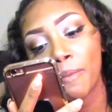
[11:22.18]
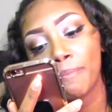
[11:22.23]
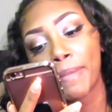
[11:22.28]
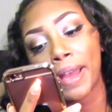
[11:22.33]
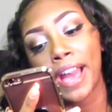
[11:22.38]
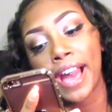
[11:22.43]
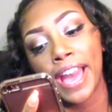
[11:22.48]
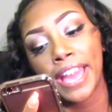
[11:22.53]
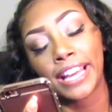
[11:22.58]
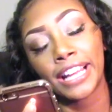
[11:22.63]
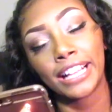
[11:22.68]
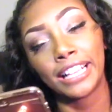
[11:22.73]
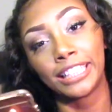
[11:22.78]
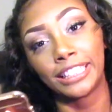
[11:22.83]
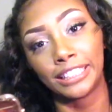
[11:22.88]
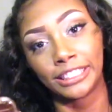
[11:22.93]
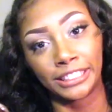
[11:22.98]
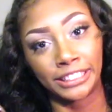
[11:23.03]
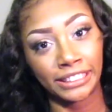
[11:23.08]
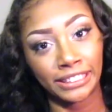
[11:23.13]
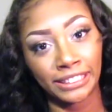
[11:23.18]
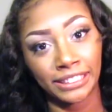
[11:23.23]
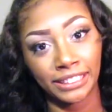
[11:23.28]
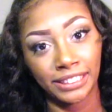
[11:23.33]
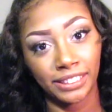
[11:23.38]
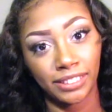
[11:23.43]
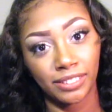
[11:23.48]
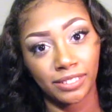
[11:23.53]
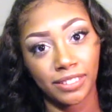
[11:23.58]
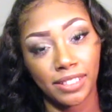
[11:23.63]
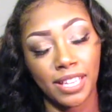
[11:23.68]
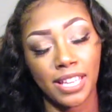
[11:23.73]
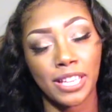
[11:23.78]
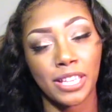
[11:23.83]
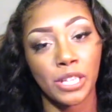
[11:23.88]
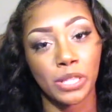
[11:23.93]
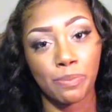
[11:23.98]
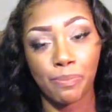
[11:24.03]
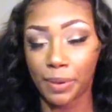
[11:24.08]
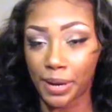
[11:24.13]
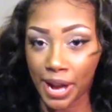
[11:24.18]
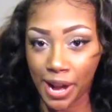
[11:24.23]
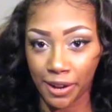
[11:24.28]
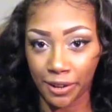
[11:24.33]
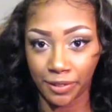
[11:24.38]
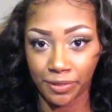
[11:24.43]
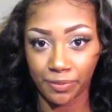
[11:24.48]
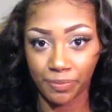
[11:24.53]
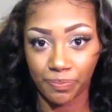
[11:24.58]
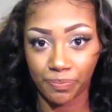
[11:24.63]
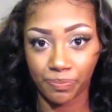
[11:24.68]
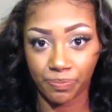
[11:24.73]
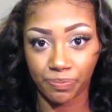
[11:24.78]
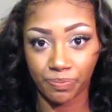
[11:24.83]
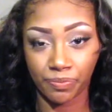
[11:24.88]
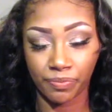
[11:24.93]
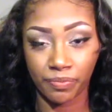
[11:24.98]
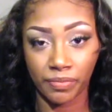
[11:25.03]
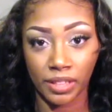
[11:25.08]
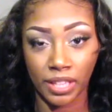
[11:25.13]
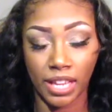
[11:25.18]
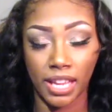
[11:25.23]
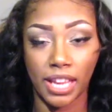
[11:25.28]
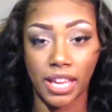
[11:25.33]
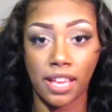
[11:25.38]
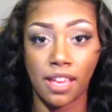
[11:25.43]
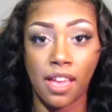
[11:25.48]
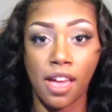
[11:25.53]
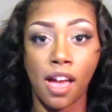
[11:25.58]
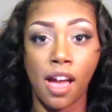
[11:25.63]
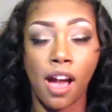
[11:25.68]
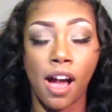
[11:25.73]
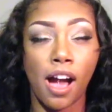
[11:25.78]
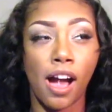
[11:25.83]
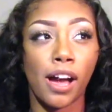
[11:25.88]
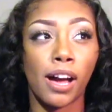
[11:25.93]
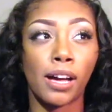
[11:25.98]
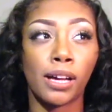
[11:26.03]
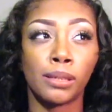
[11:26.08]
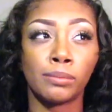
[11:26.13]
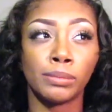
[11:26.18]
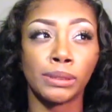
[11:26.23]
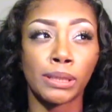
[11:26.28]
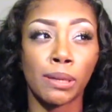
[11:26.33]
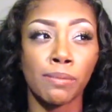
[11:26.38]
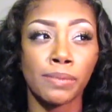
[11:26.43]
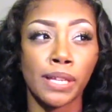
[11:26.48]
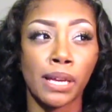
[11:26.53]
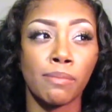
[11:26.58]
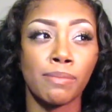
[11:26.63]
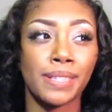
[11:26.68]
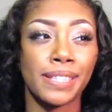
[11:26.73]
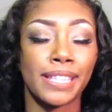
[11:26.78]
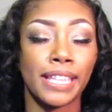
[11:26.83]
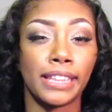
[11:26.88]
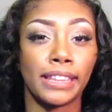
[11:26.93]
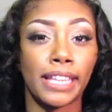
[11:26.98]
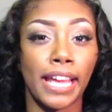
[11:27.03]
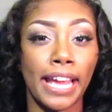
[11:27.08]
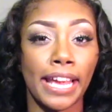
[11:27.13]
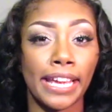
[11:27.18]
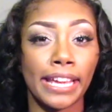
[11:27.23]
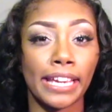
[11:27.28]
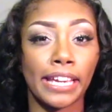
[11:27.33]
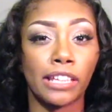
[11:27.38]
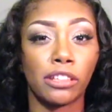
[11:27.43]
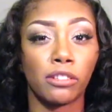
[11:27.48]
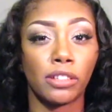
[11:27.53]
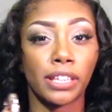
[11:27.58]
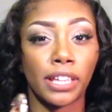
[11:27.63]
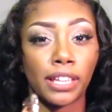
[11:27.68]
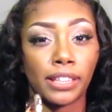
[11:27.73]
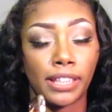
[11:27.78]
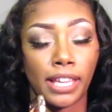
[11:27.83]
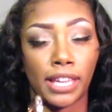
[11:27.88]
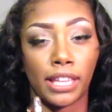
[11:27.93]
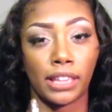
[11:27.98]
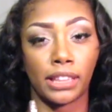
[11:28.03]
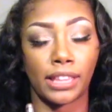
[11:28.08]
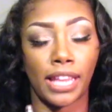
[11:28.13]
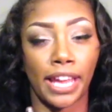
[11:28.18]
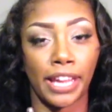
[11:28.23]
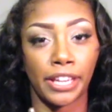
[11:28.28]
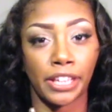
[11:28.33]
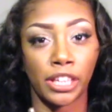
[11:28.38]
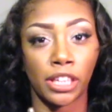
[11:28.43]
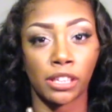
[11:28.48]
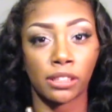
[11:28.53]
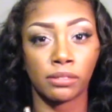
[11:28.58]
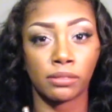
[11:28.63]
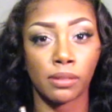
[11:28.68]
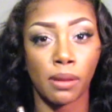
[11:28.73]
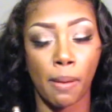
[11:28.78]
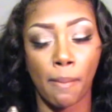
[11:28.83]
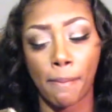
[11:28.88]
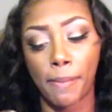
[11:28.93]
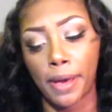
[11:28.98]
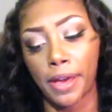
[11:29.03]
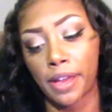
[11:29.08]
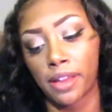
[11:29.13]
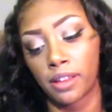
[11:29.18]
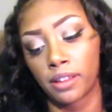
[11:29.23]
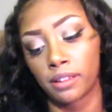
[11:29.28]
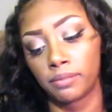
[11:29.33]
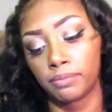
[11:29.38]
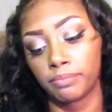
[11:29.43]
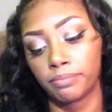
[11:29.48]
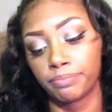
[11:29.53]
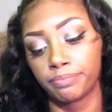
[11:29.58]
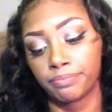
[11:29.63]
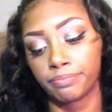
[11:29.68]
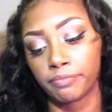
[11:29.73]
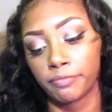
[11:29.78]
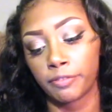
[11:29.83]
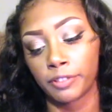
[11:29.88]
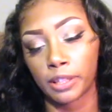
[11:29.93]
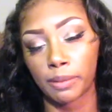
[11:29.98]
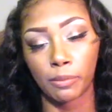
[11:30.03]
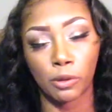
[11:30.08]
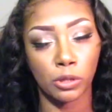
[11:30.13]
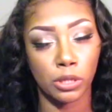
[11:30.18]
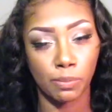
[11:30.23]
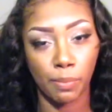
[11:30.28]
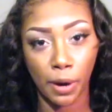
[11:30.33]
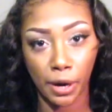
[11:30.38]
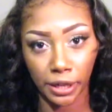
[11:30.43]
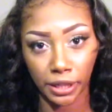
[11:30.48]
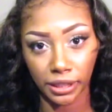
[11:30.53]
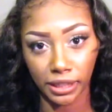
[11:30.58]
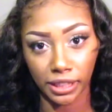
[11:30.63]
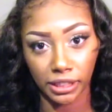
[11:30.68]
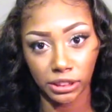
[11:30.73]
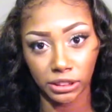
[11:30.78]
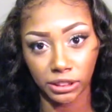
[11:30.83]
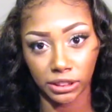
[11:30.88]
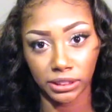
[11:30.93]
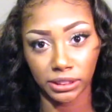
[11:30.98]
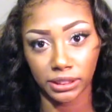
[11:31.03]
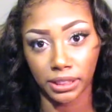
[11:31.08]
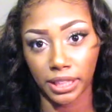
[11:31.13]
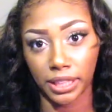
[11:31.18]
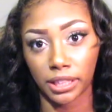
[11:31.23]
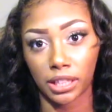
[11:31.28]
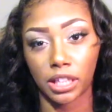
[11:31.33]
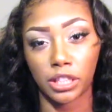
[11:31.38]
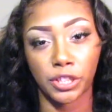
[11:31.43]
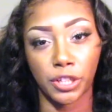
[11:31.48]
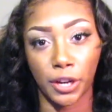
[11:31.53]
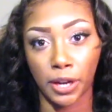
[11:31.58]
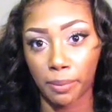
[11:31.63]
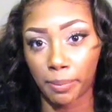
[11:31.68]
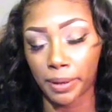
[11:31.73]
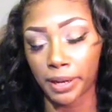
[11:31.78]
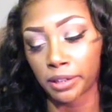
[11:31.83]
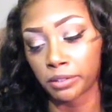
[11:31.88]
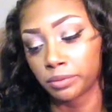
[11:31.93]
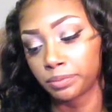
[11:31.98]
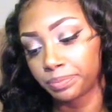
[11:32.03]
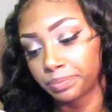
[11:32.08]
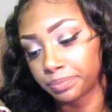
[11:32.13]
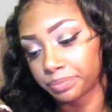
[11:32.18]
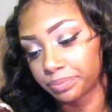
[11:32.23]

My eye color is brown. Sometimes in the light, it'll get like lighter, but for the most part, it's just like a dark brown.